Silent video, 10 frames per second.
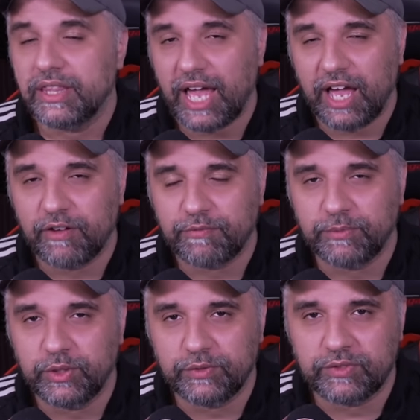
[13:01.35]
that have
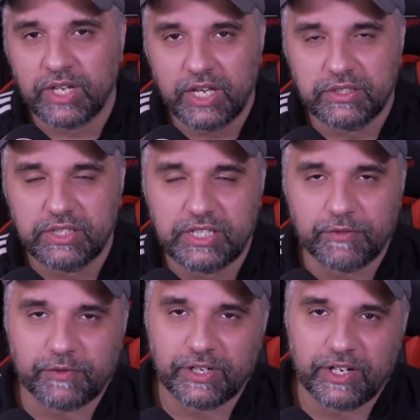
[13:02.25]
moved to
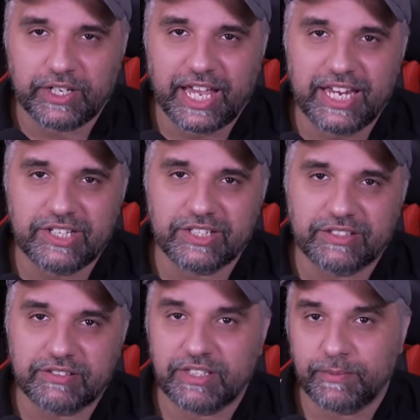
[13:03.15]
different locations.